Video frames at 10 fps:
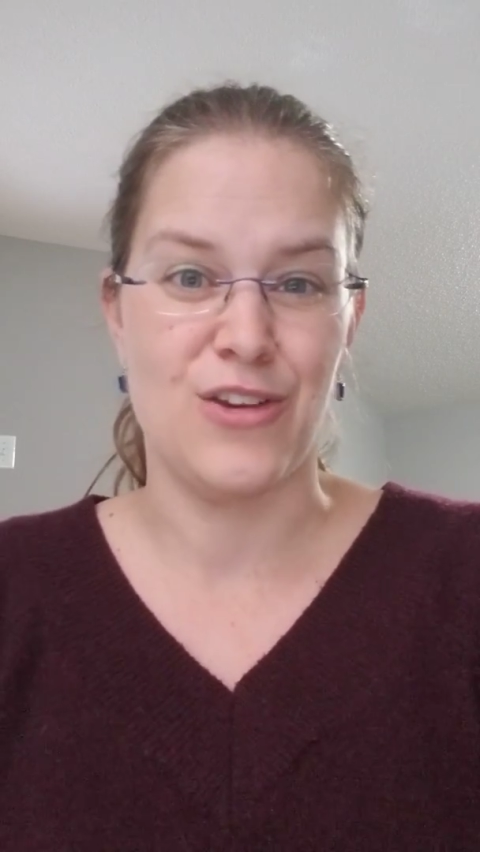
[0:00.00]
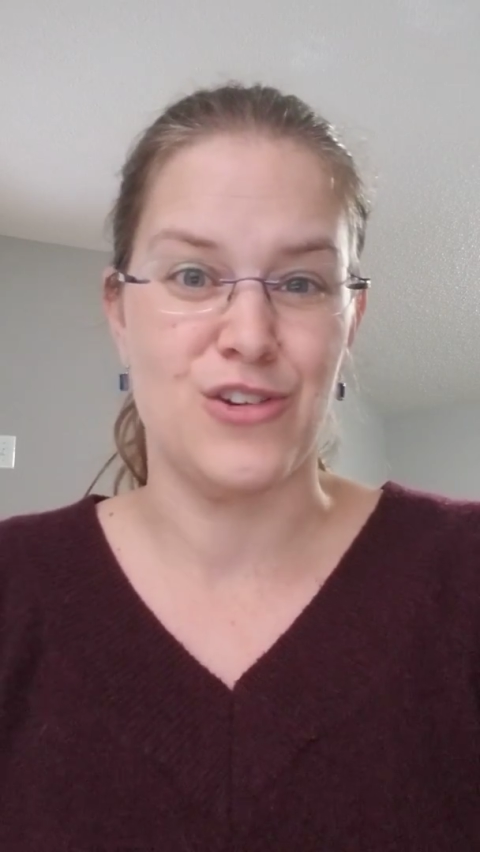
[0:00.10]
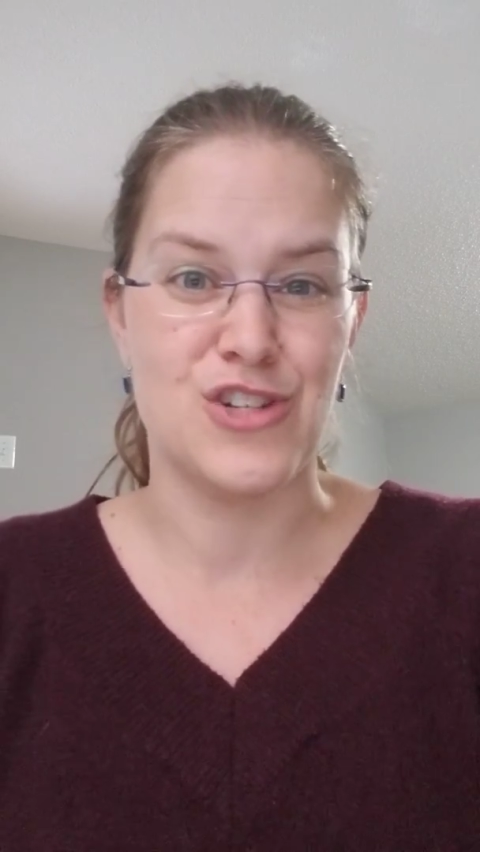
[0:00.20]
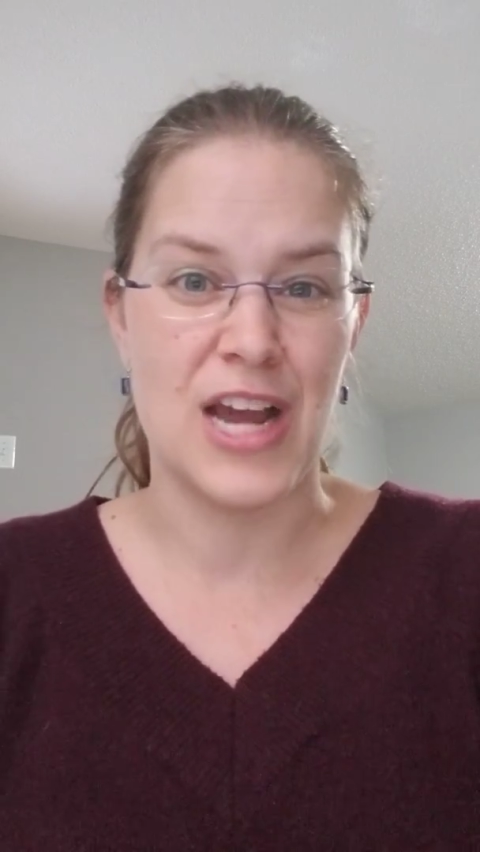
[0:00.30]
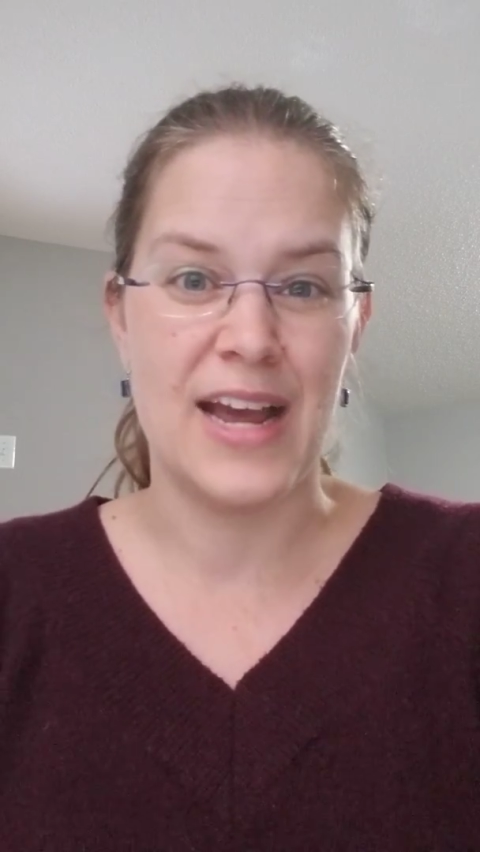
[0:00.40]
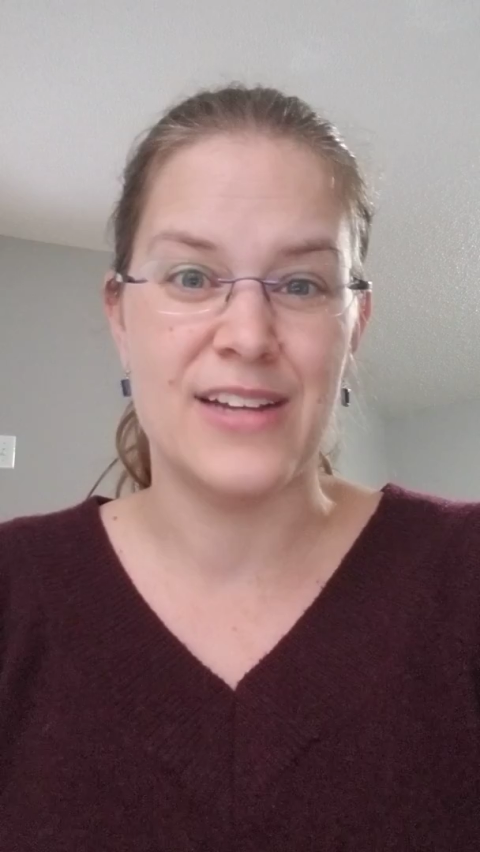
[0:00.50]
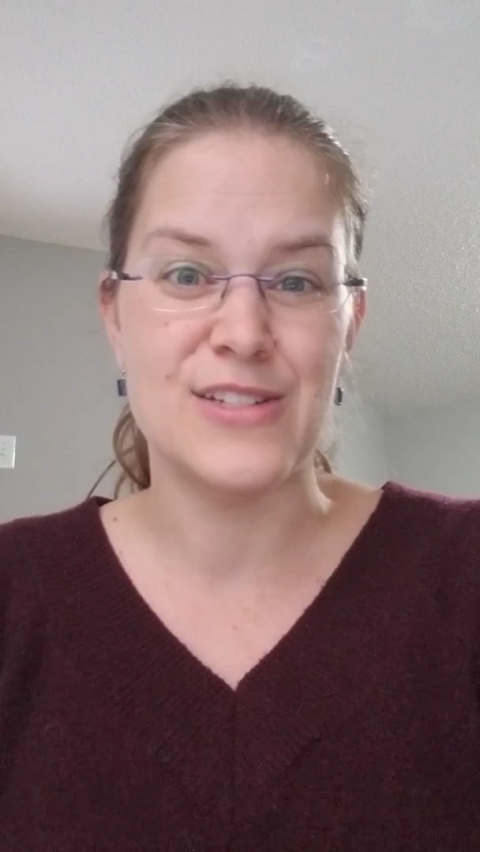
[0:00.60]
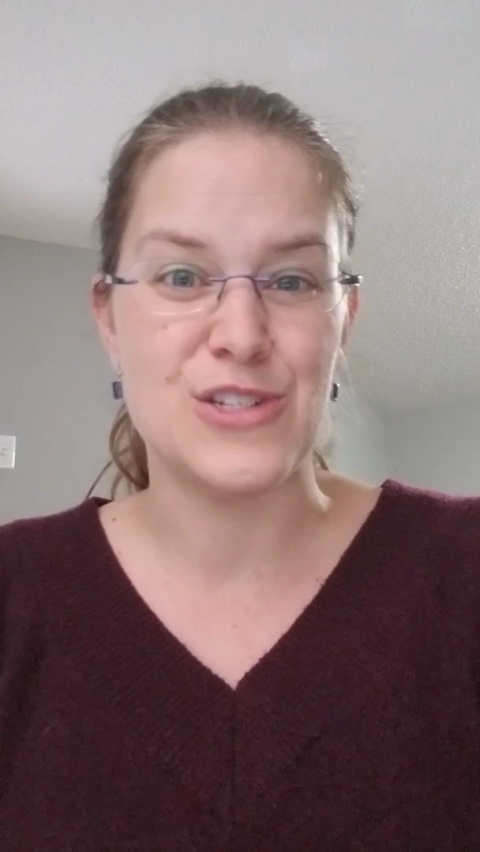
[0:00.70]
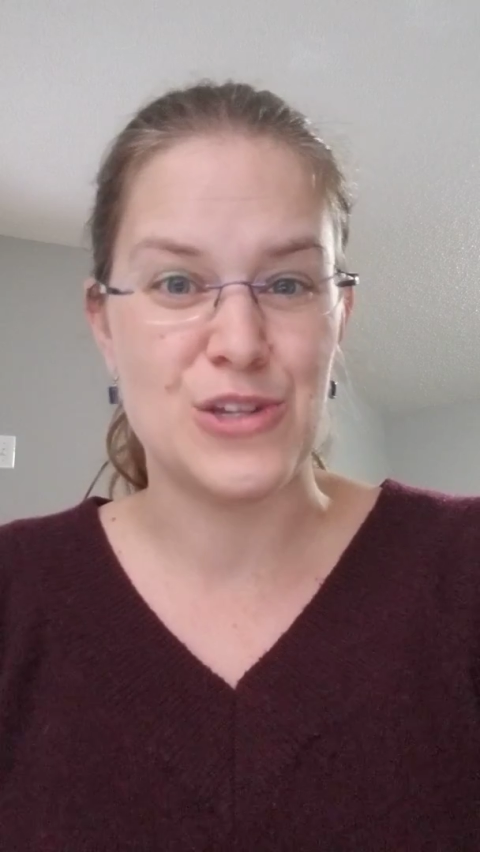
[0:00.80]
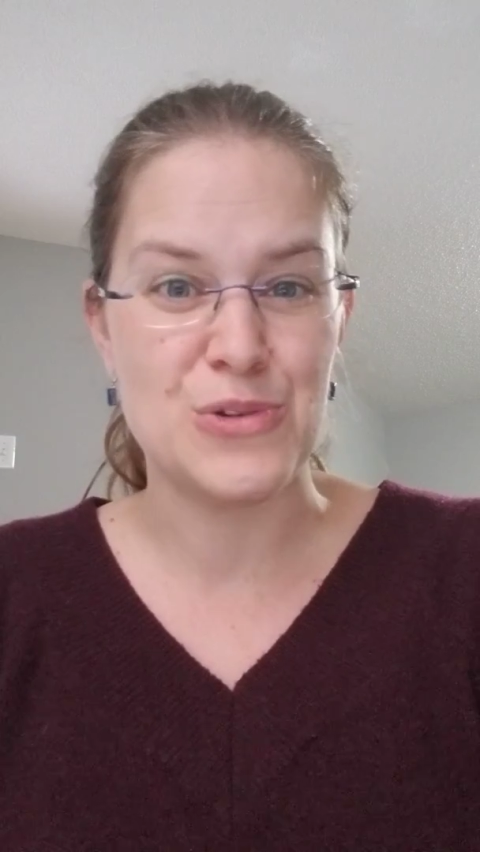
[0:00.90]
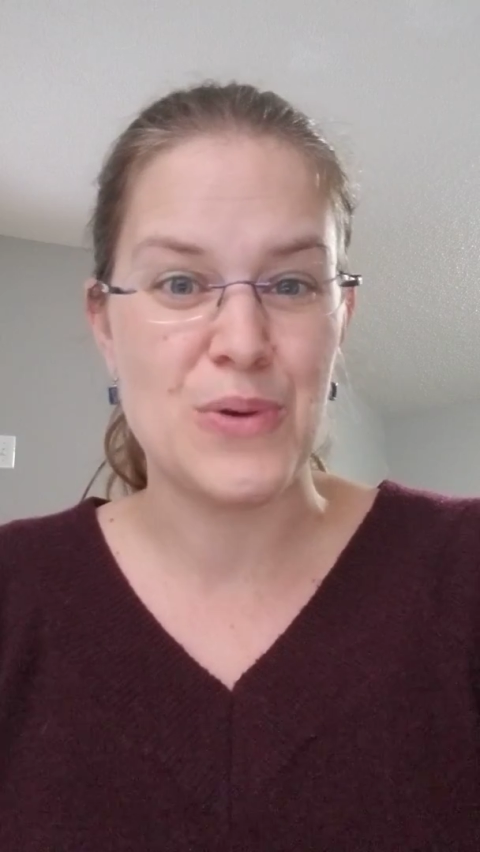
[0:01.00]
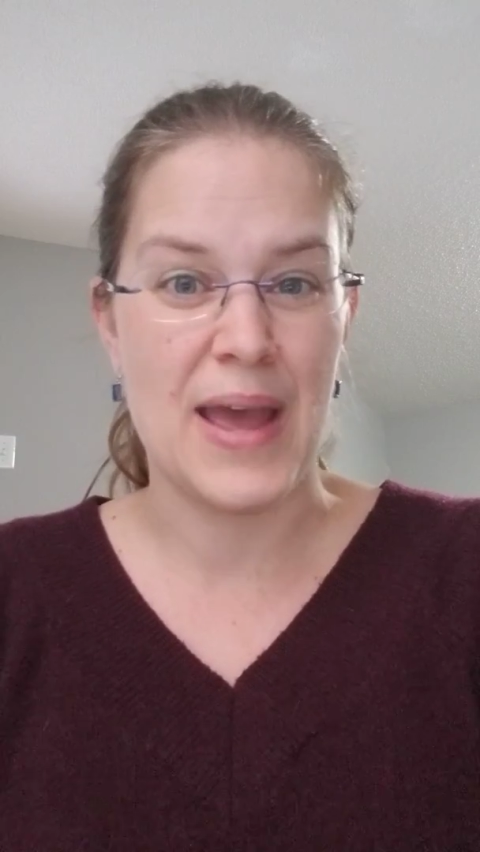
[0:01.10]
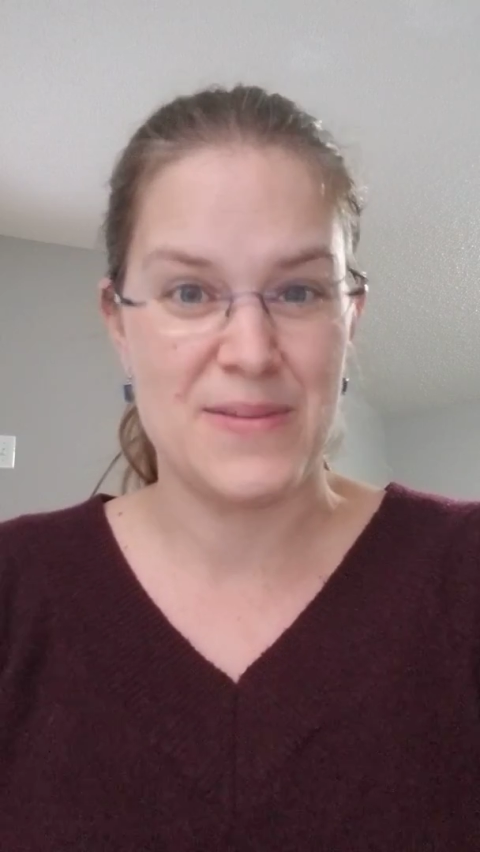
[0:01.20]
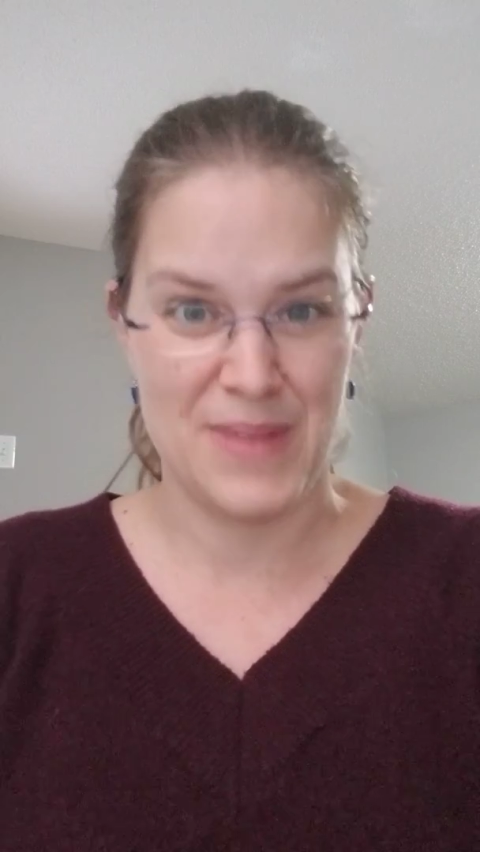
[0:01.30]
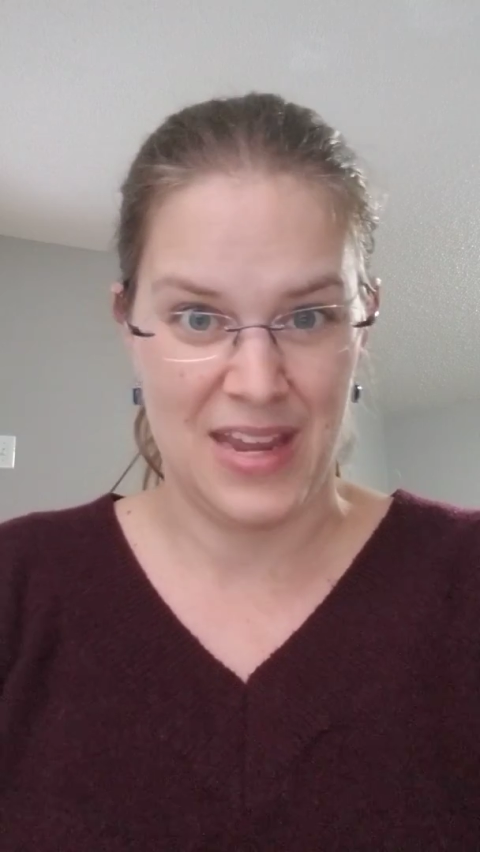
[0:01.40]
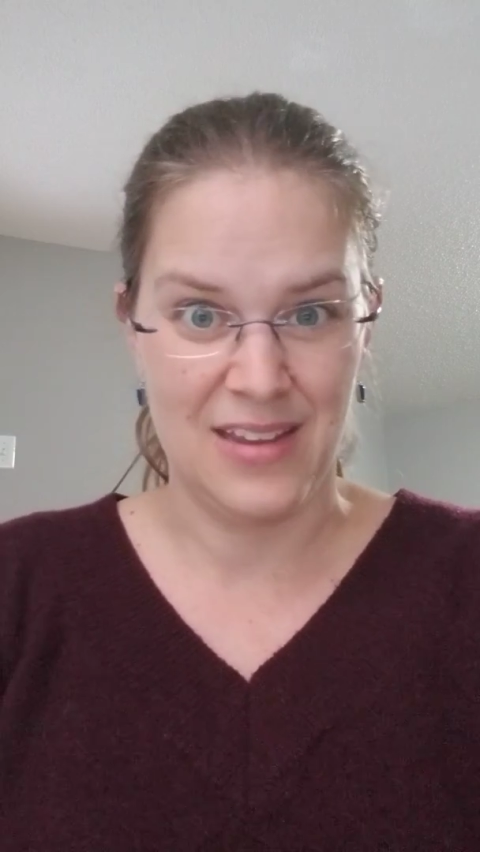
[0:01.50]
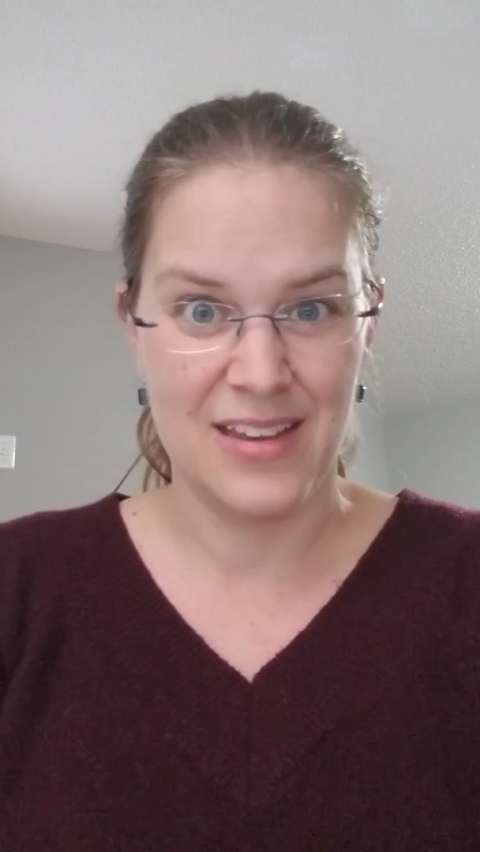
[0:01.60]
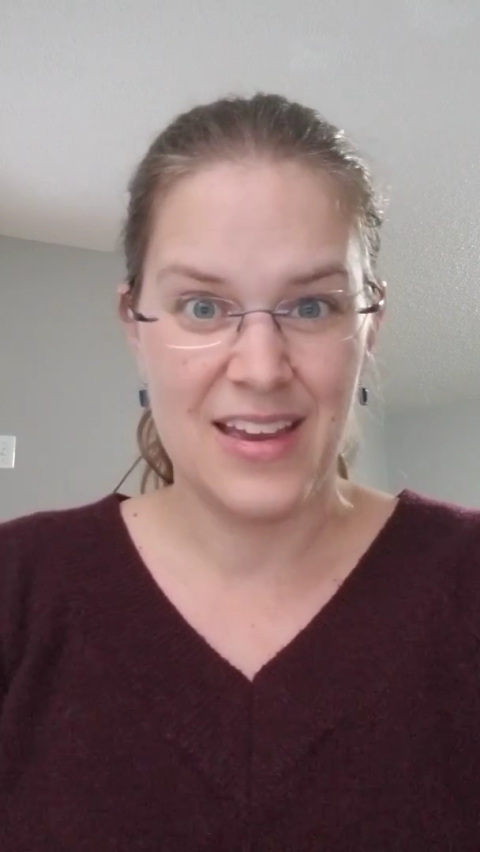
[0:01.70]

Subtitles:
your child, you, and me.